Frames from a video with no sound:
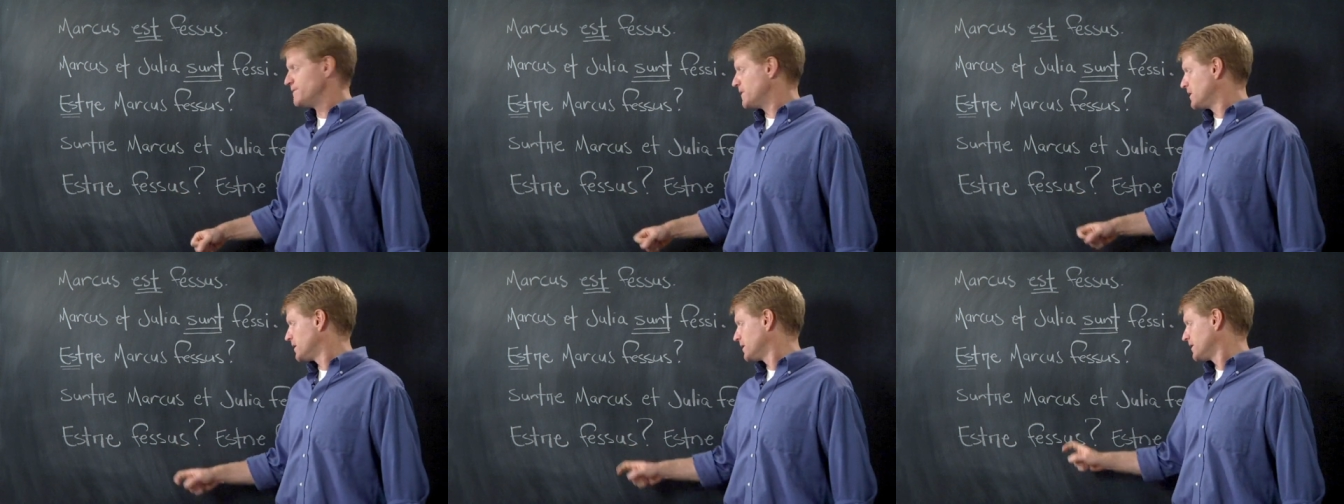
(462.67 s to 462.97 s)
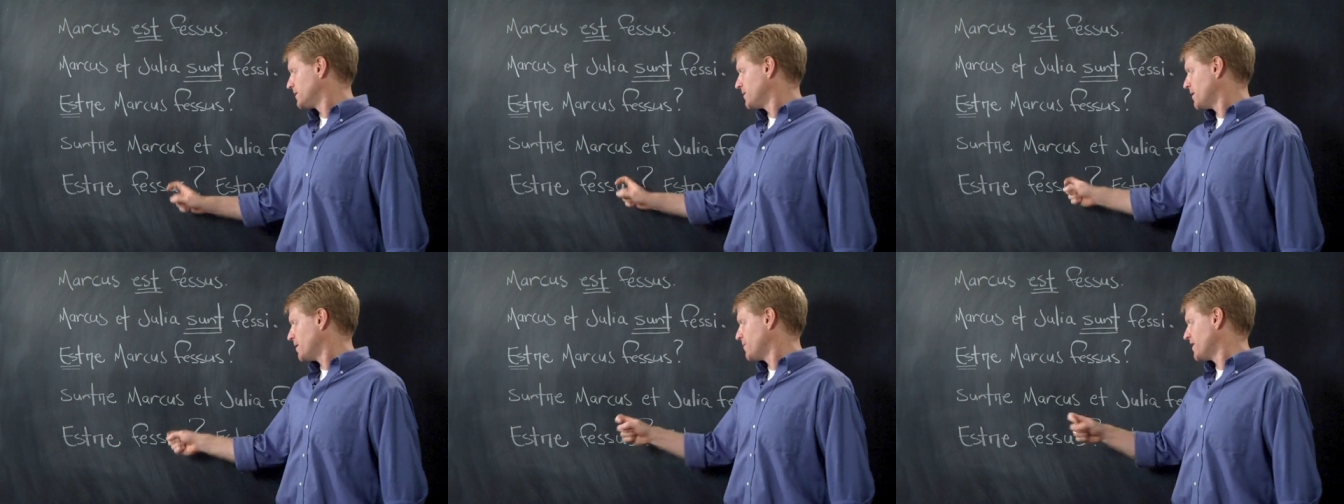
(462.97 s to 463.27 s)

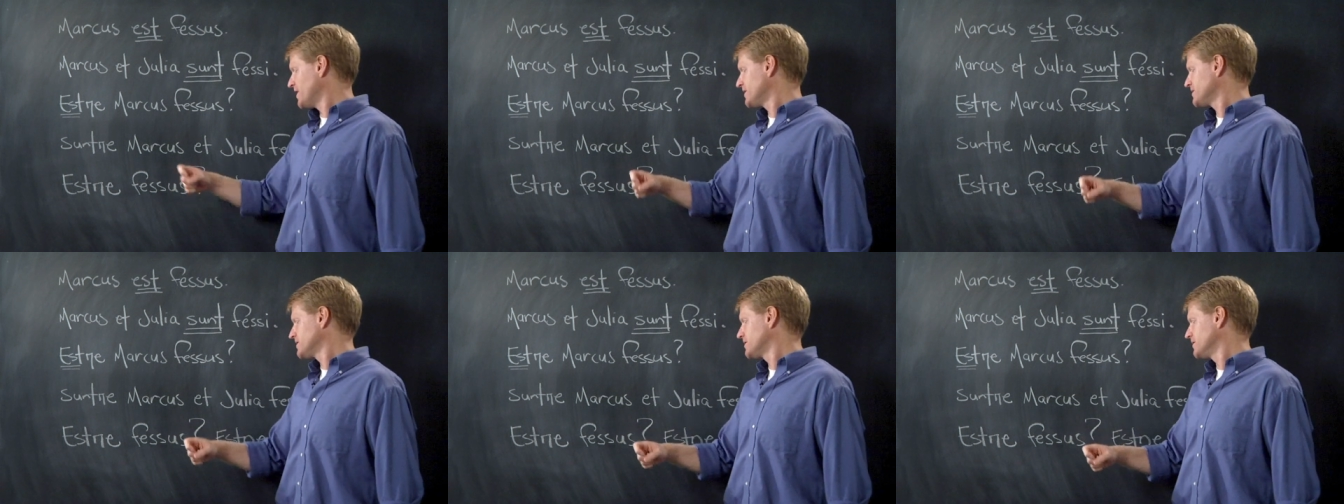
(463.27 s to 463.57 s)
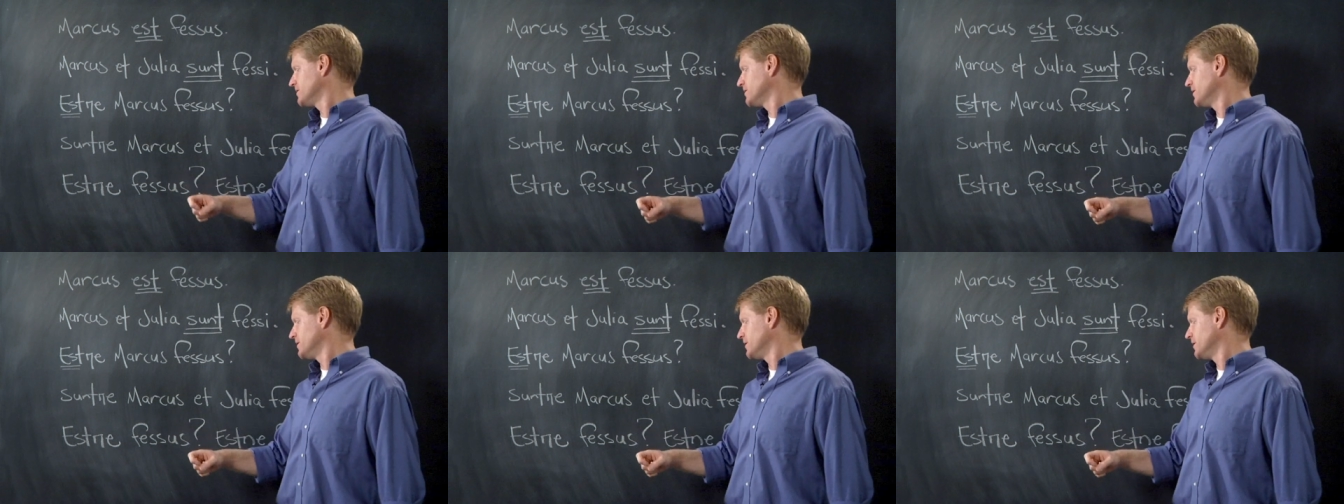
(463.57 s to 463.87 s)
uh, a
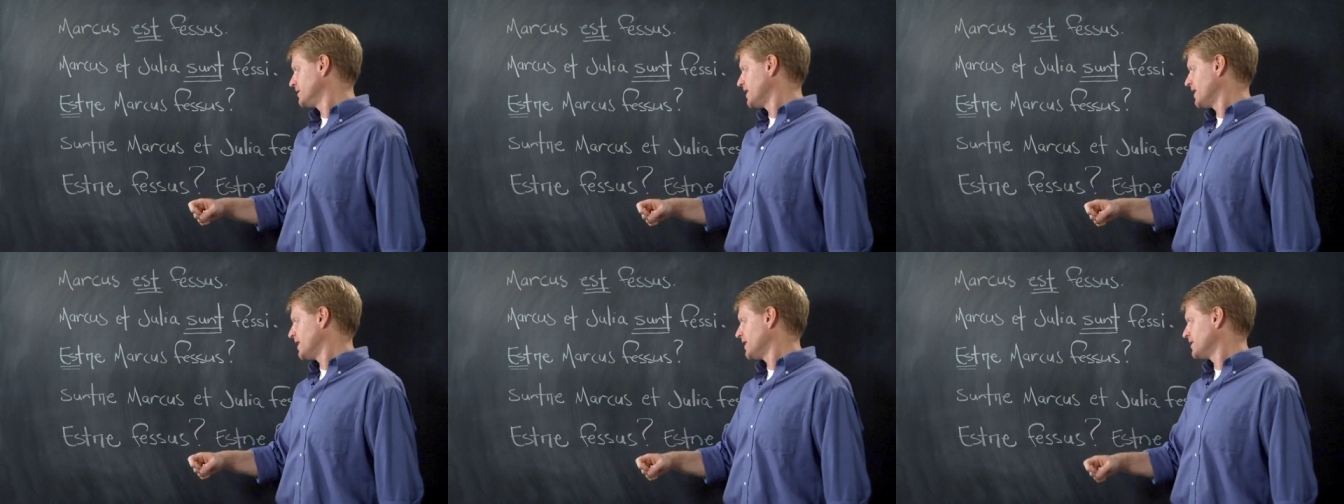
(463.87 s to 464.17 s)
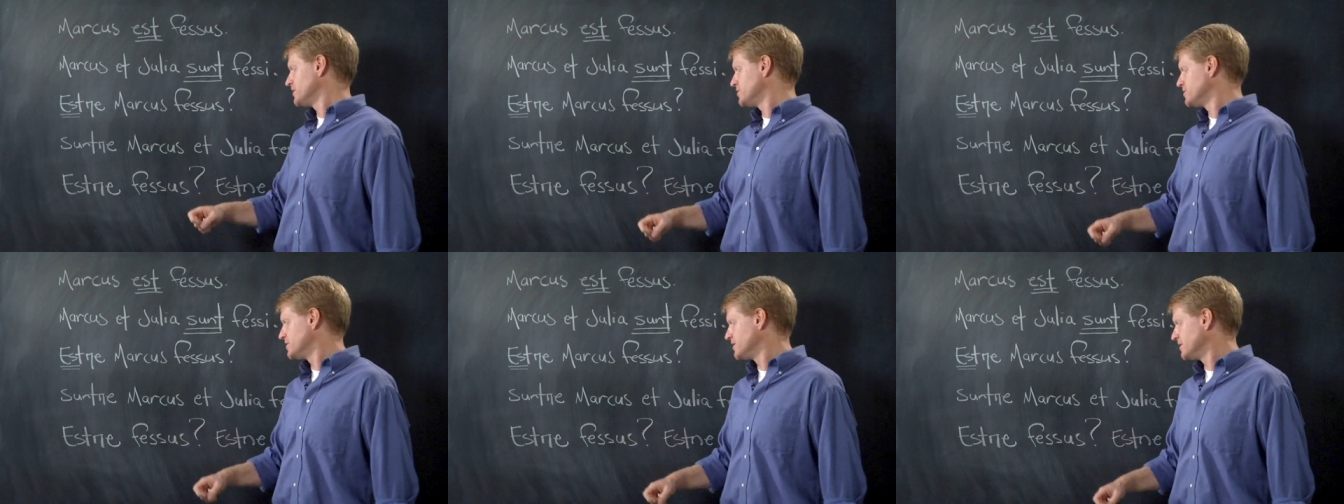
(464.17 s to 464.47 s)
masculine
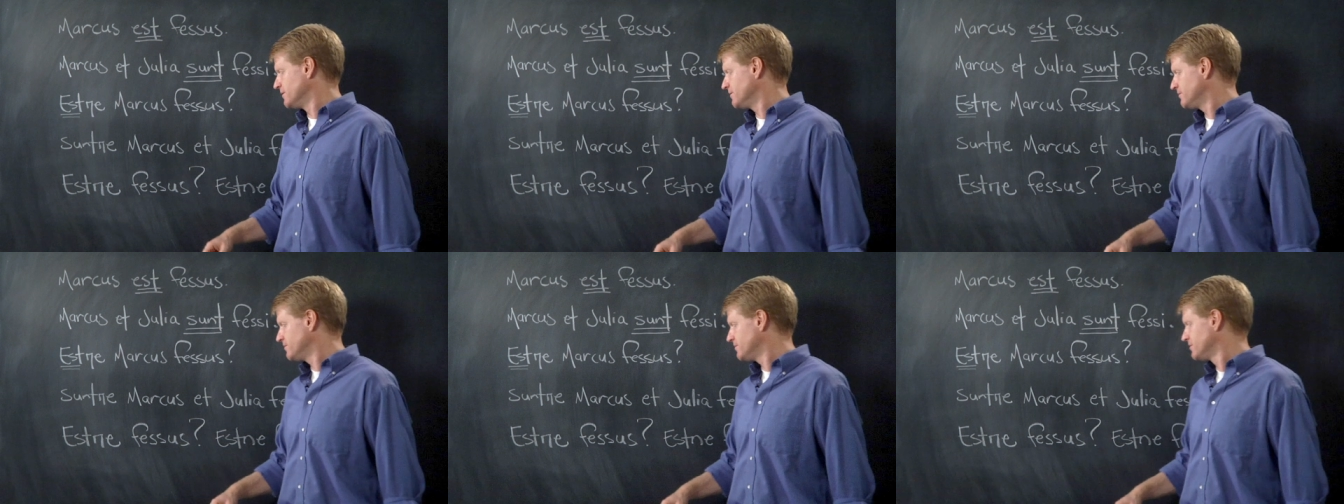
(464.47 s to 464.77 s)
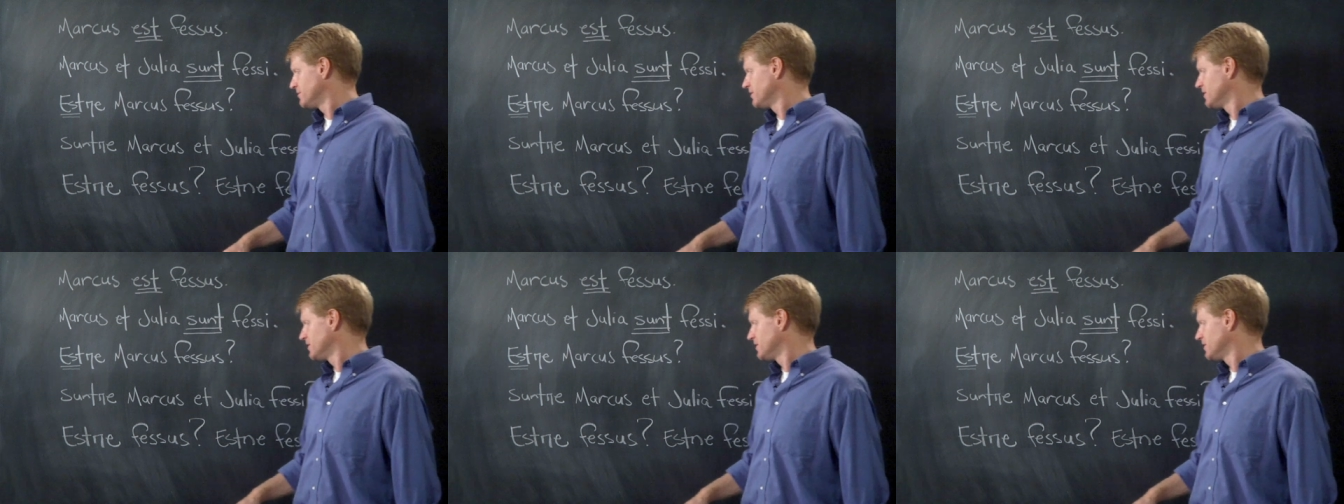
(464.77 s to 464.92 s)
adjective.